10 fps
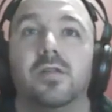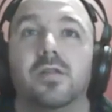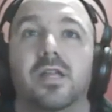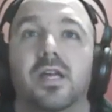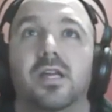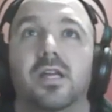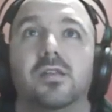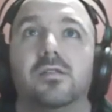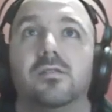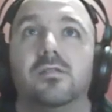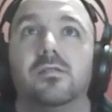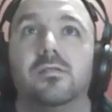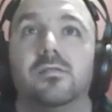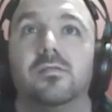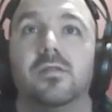turn that on,
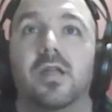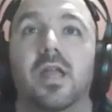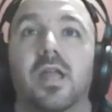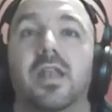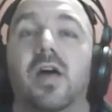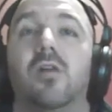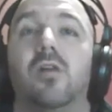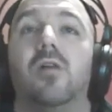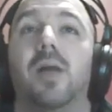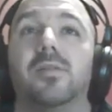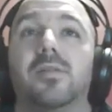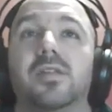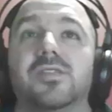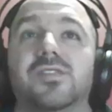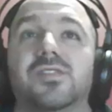and now I'm
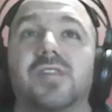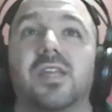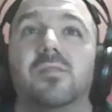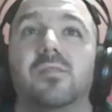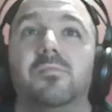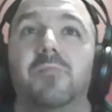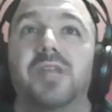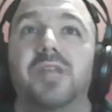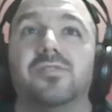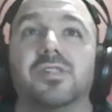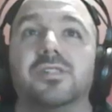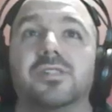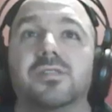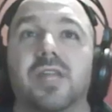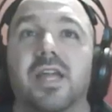going to hit second
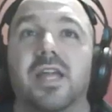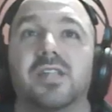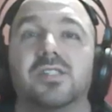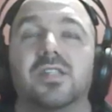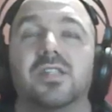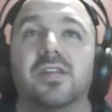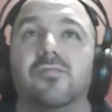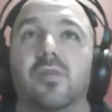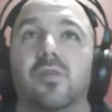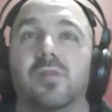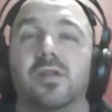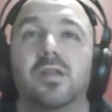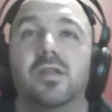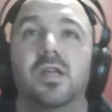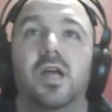matrix, that x to the negative 1
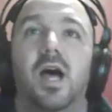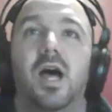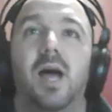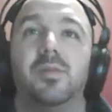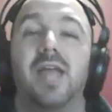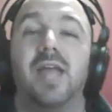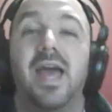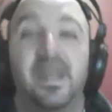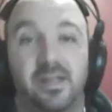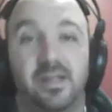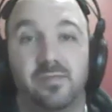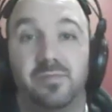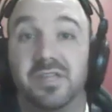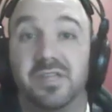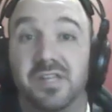button. I'm going to edit it
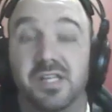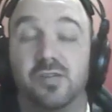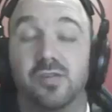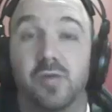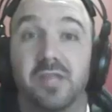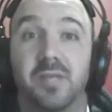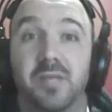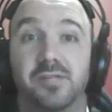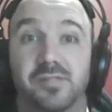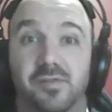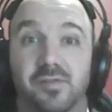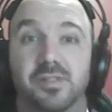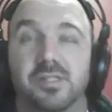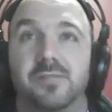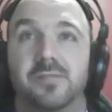because I need to create the matrix
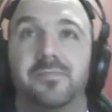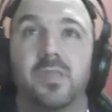first.